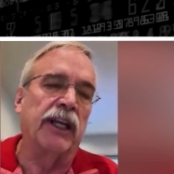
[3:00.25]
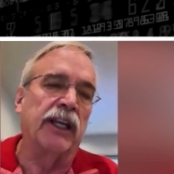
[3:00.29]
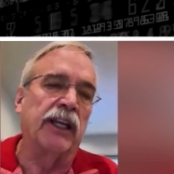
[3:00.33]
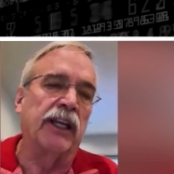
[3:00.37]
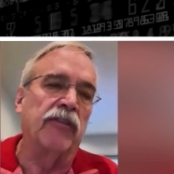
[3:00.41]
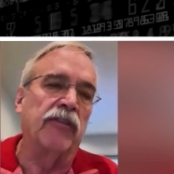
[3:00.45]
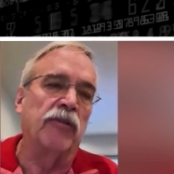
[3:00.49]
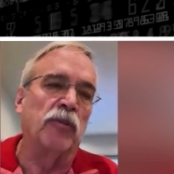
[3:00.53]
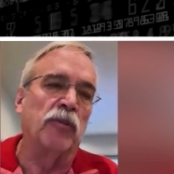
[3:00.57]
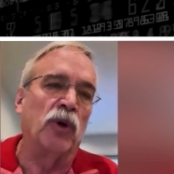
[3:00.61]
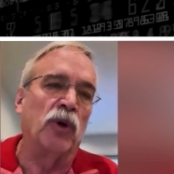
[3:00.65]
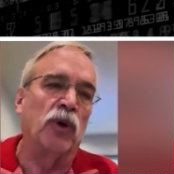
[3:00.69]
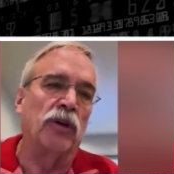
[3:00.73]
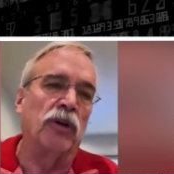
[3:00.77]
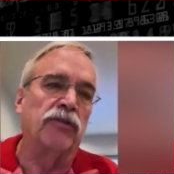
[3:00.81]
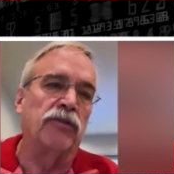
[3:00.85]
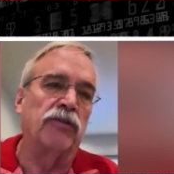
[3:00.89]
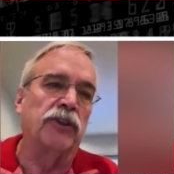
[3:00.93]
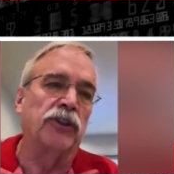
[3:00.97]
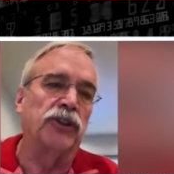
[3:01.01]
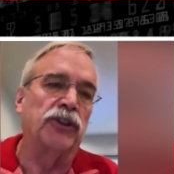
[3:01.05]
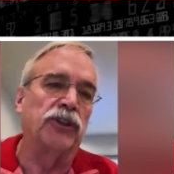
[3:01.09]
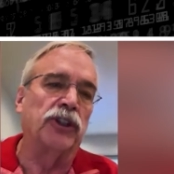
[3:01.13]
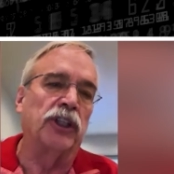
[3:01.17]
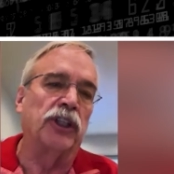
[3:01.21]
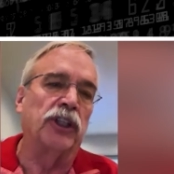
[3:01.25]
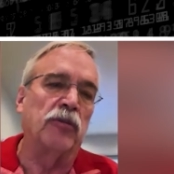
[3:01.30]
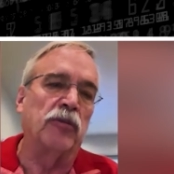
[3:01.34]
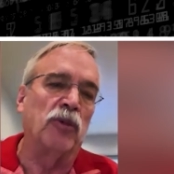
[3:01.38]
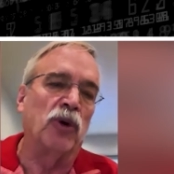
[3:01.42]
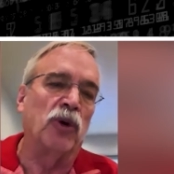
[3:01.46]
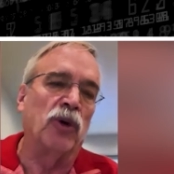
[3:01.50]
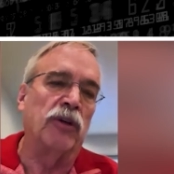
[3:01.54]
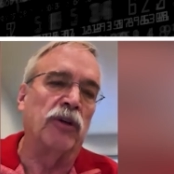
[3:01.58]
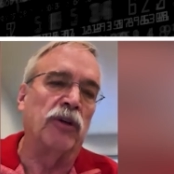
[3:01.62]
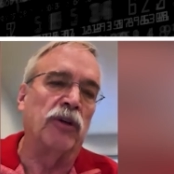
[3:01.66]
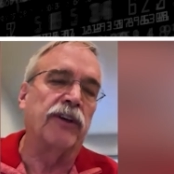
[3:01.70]
it even more efficient and
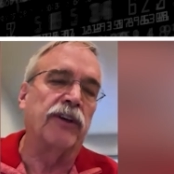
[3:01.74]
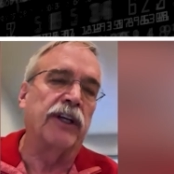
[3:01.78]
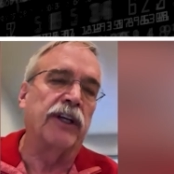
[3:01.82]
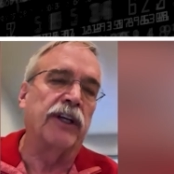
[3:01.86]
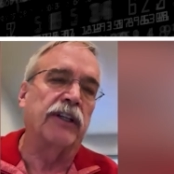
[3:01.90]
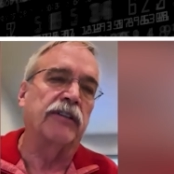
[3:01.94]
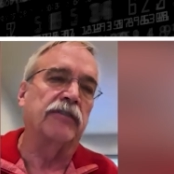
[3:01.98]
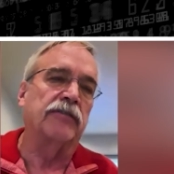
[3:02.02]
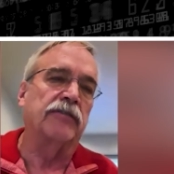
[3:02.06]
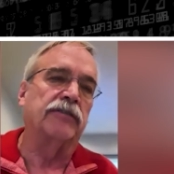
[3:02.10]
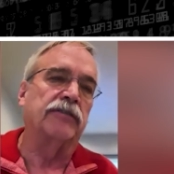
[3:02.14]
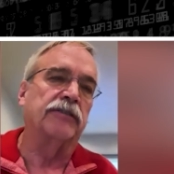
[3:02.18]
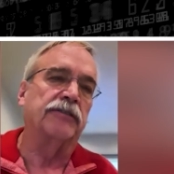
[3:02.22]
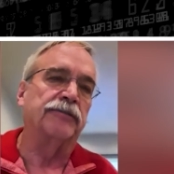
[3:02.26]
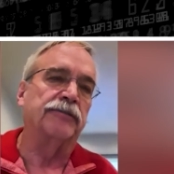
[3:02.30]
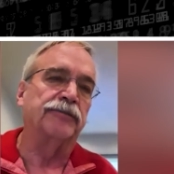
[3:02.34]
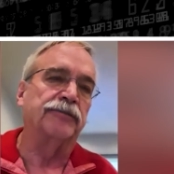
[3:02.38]
more effective.